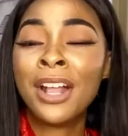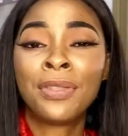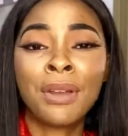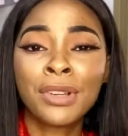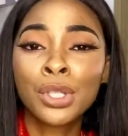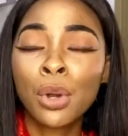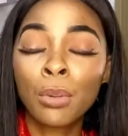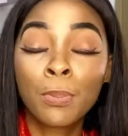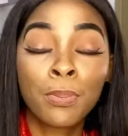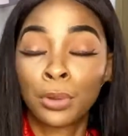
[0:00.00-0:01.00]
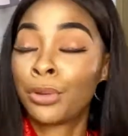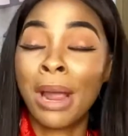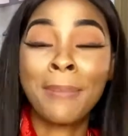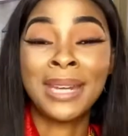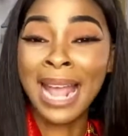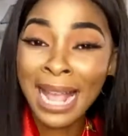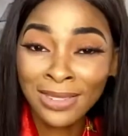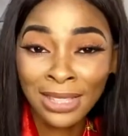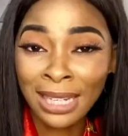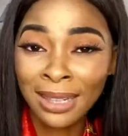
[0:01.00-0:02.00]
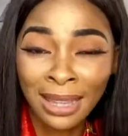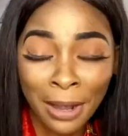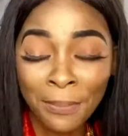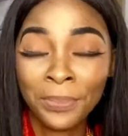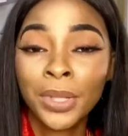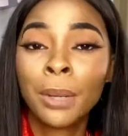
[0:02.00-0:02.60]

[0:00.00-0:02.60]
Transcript: There is no crime in asking them,